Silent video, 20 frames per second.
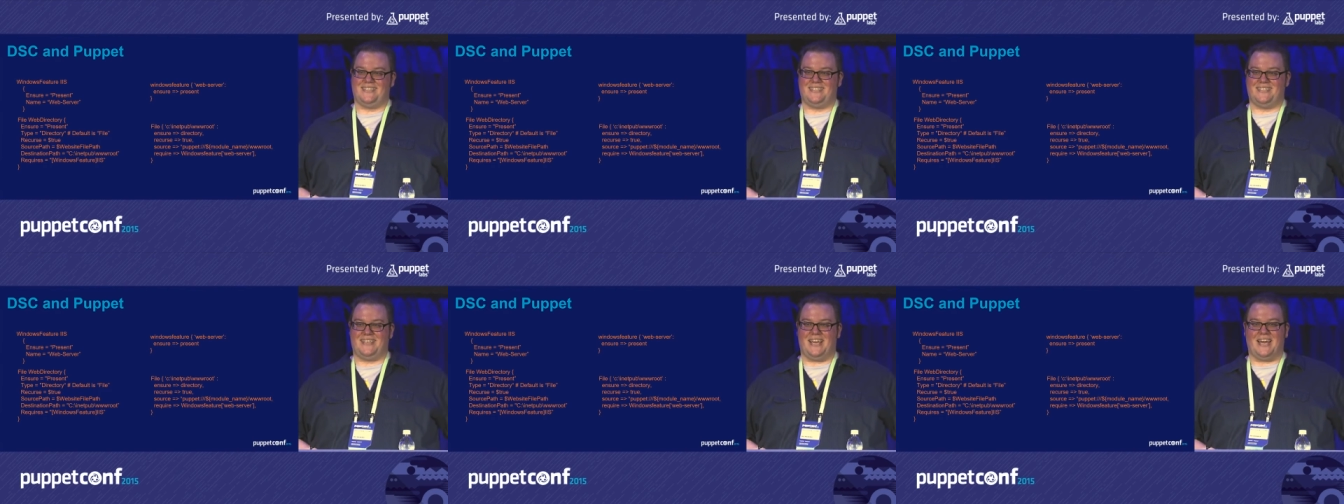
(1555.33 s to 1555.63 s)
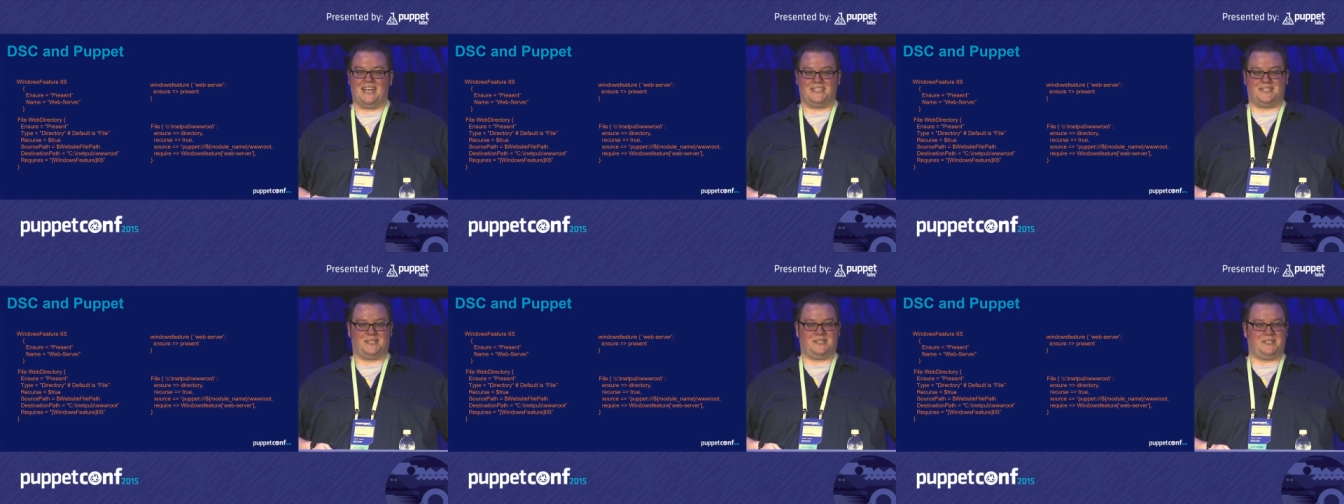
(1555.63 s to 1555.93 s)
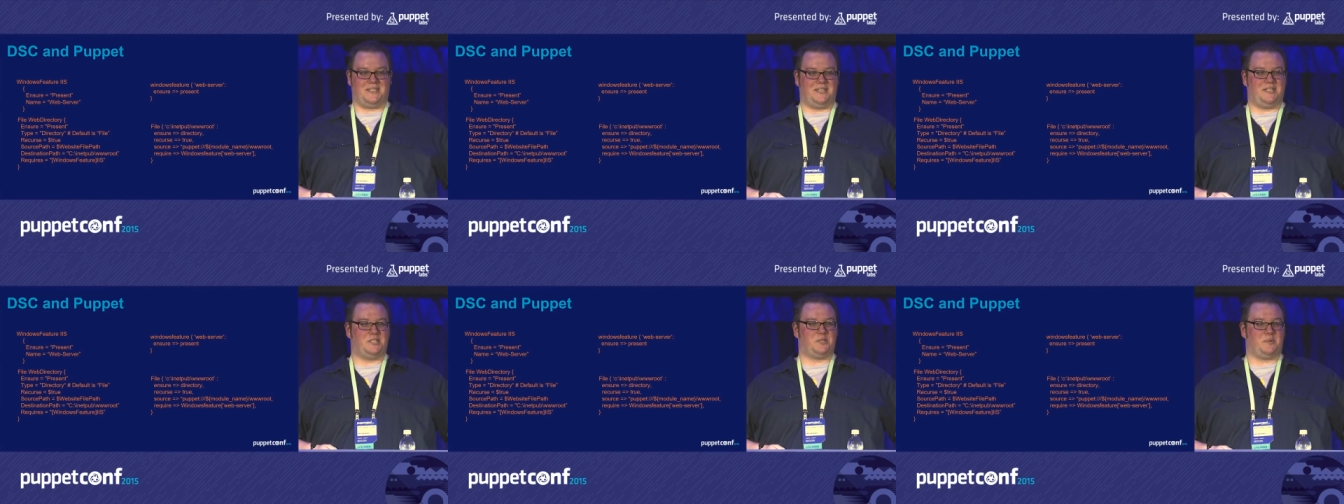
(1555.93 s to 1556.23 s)
Yes,
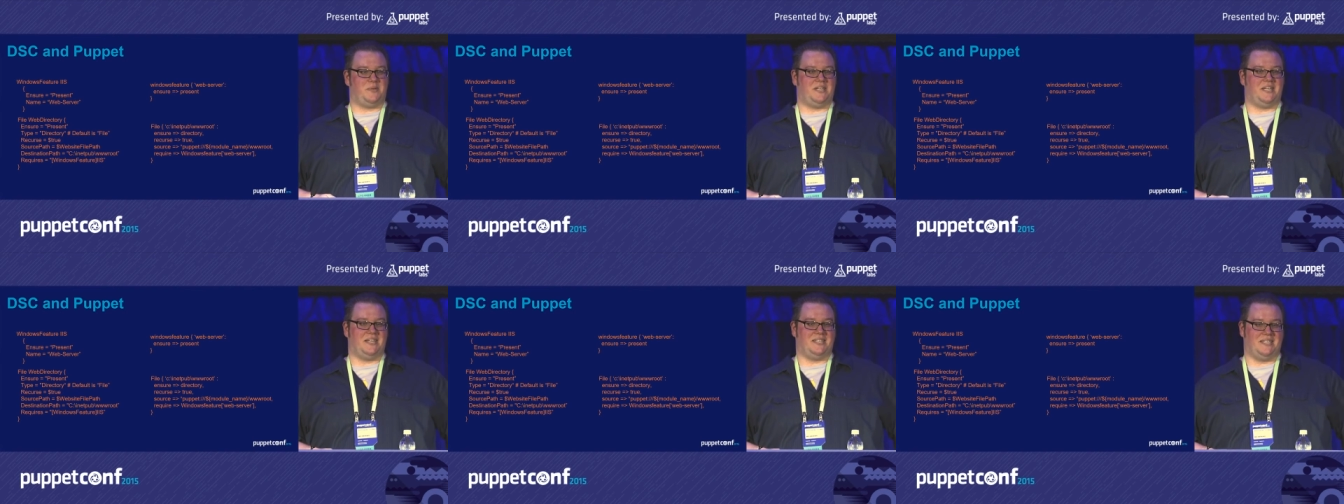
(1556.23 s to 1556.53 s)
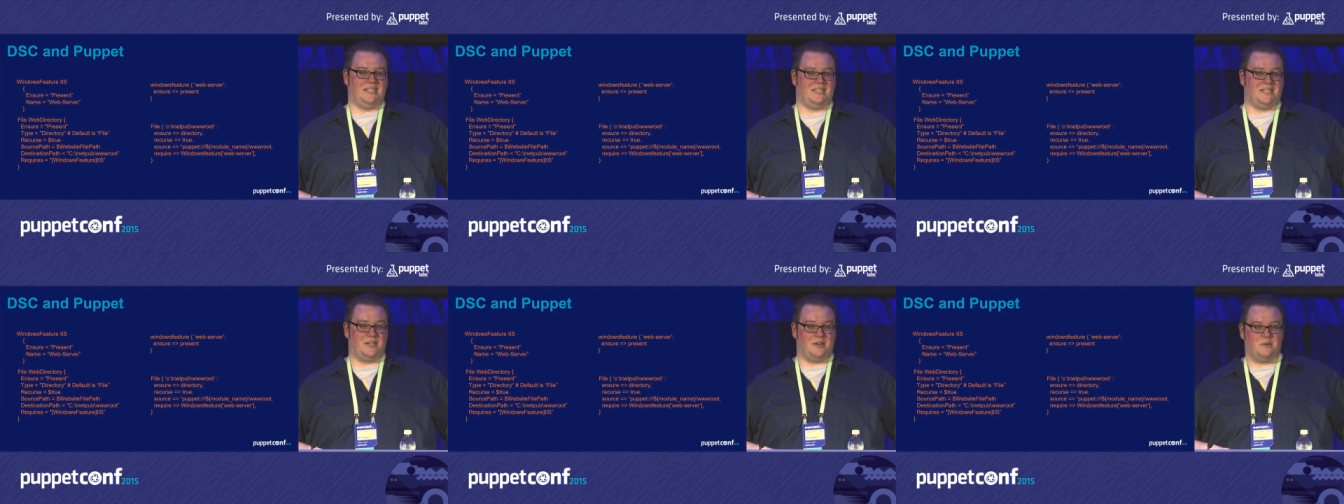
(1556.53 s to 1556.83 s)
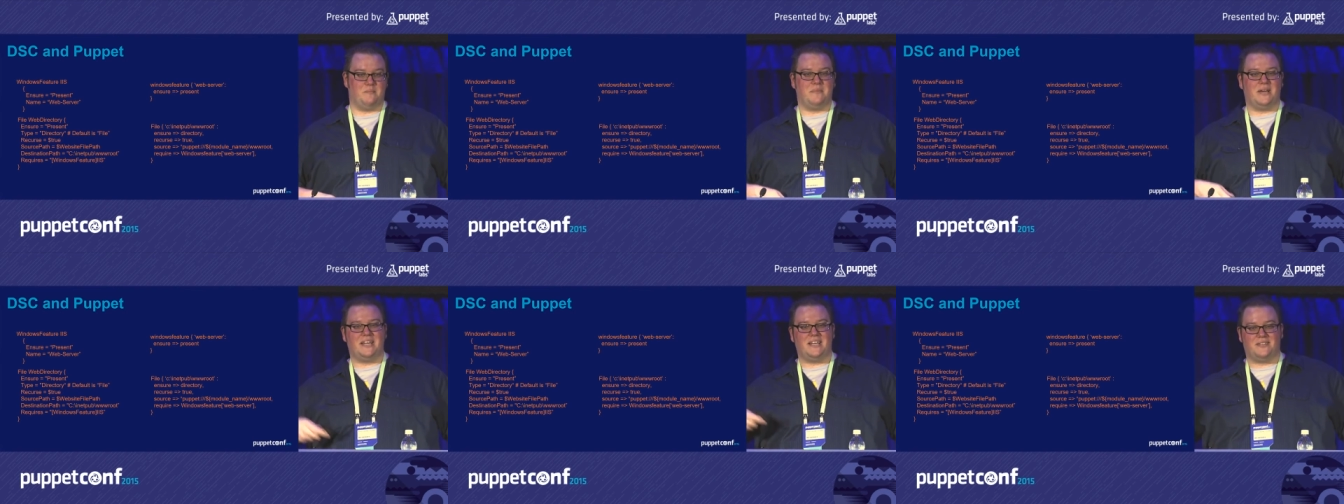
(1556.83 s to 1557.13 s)
it is redundant. There
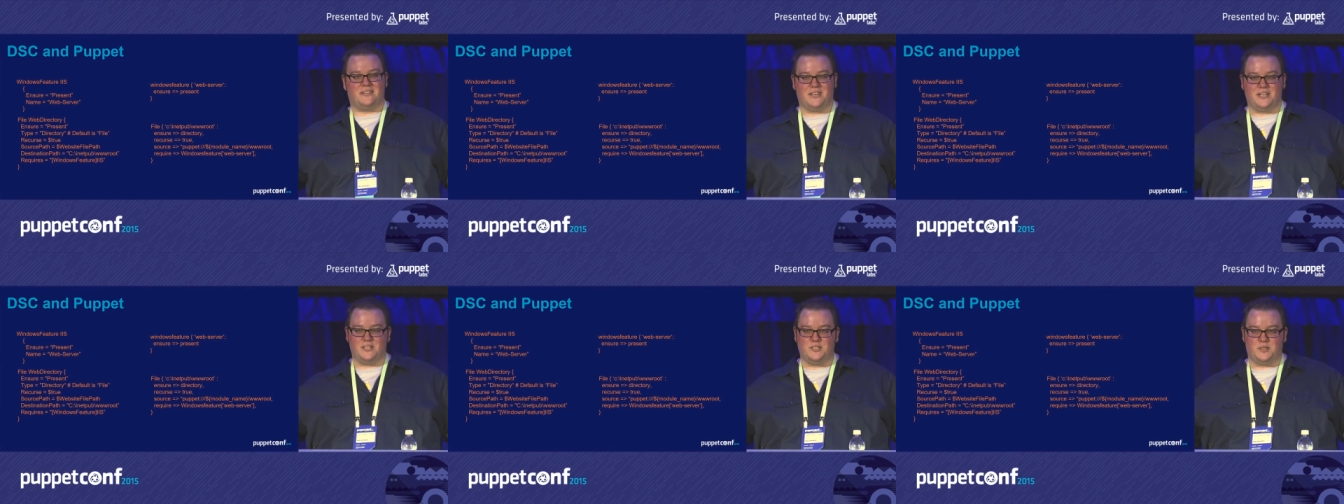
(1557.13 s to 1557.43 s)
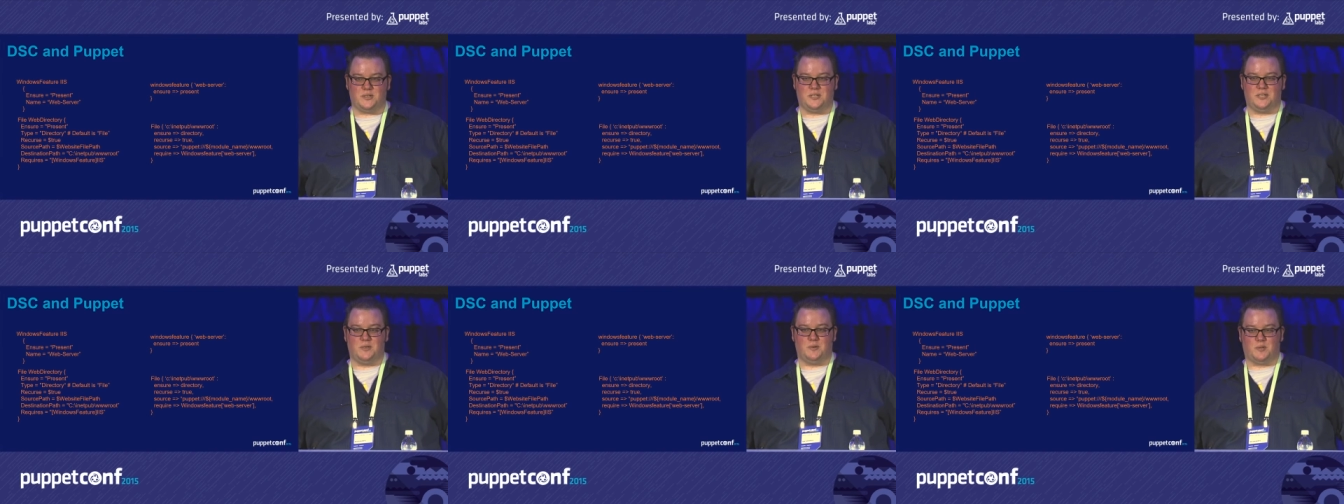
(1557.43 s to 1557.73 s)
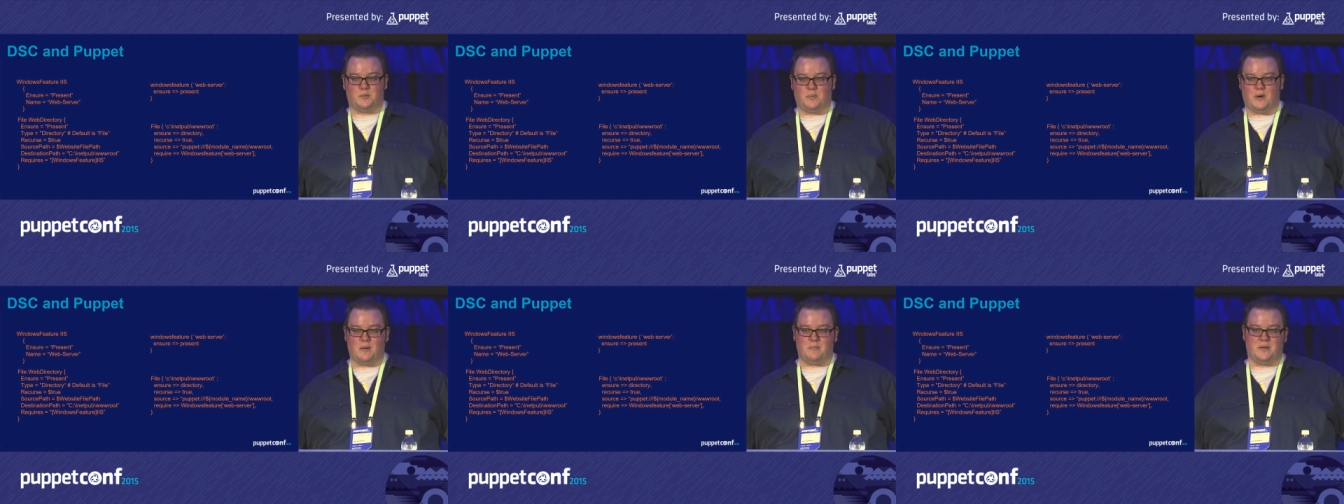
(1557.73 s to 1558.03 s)
are many things you can do
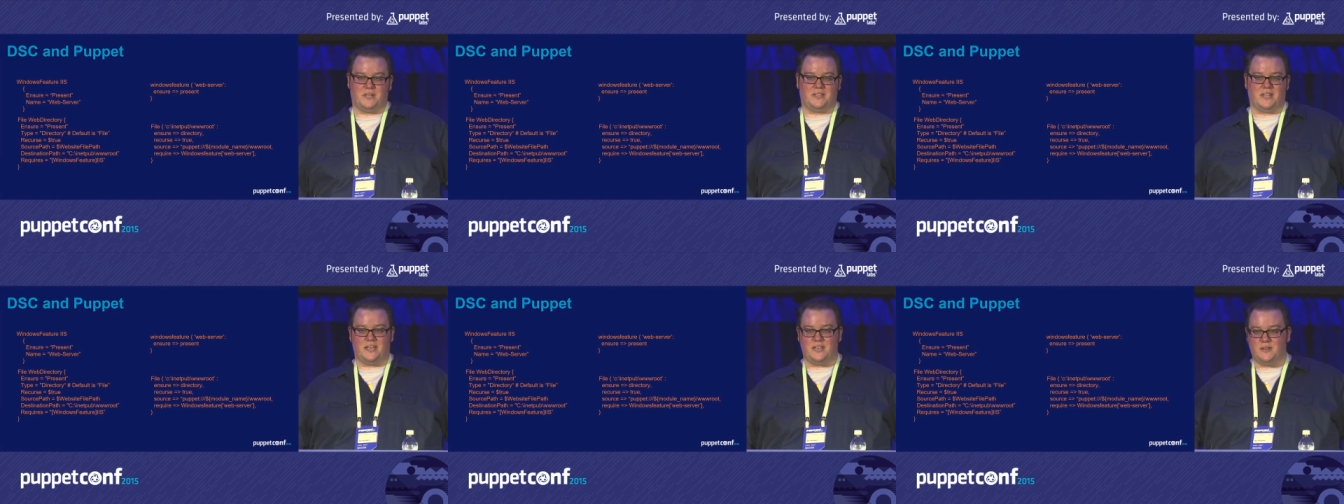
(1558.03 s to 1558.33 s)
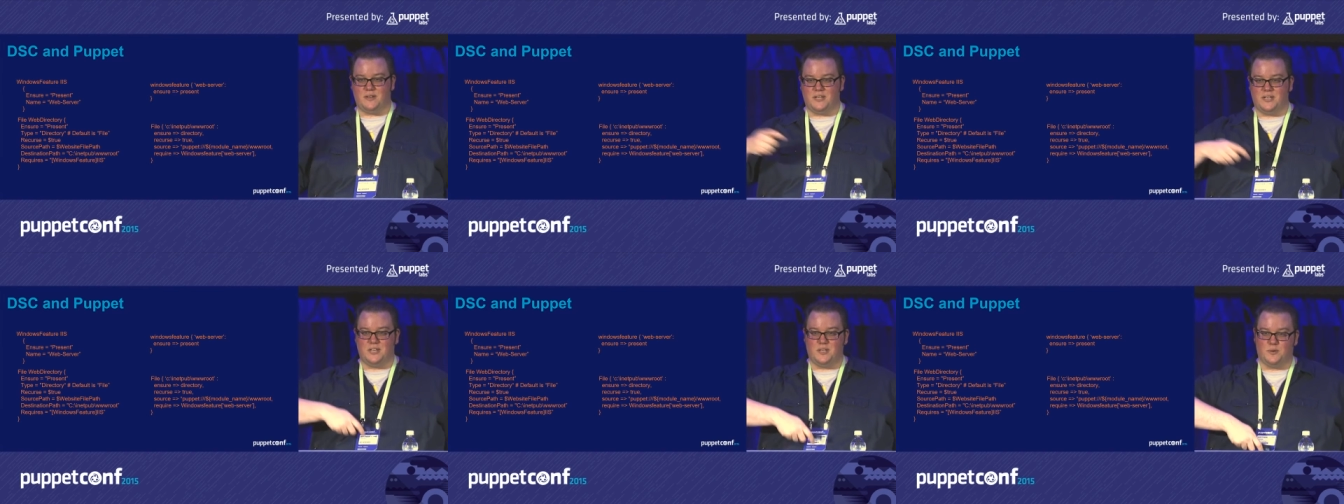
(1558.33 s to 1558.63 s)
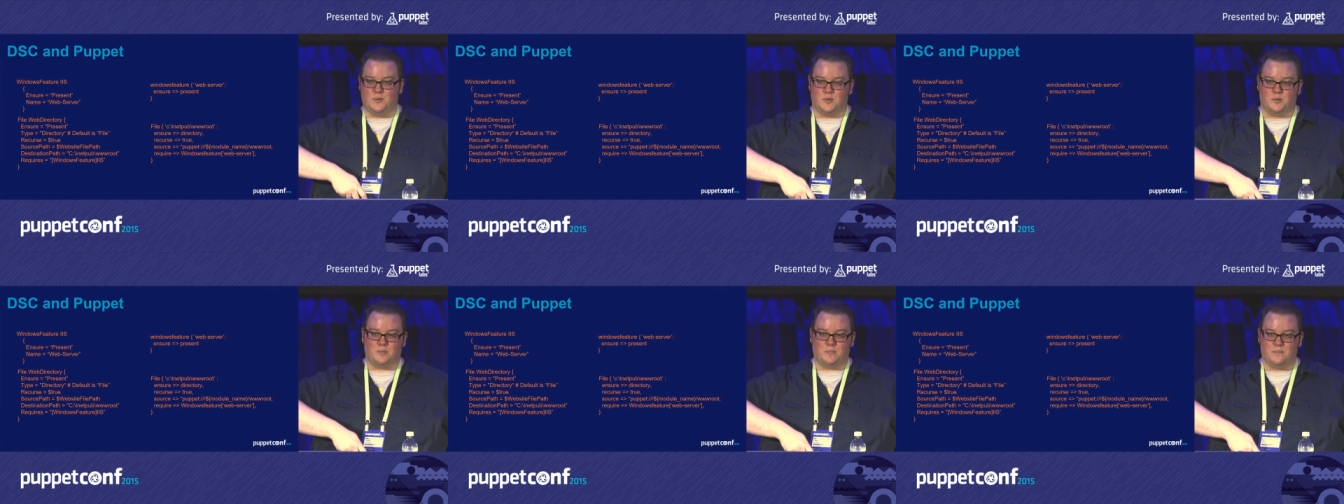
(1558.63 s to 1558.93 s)
with Puppet that you can
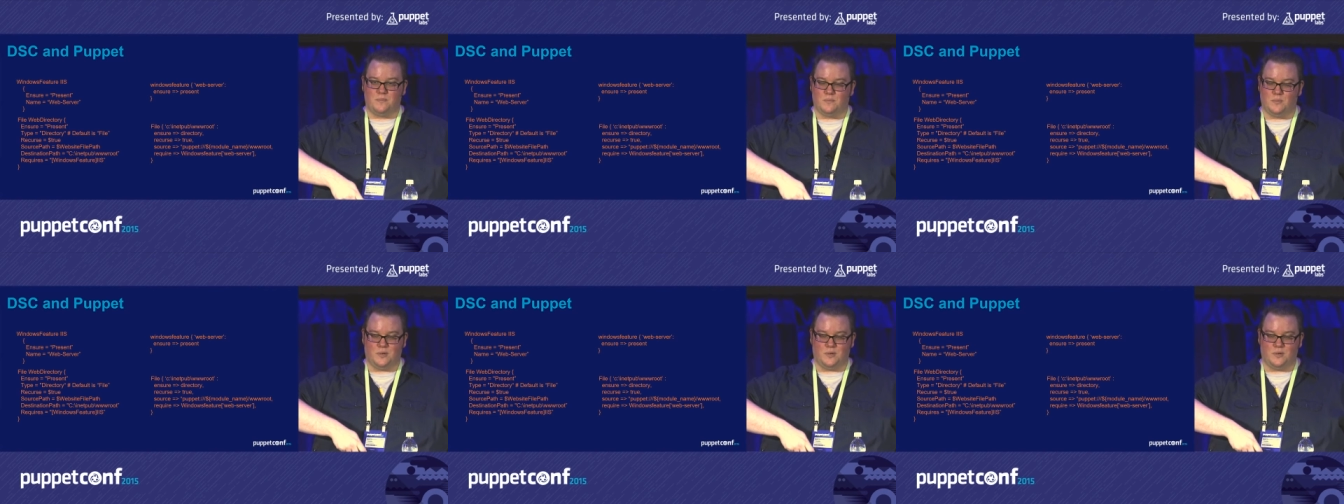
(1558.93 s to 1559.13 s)
do with,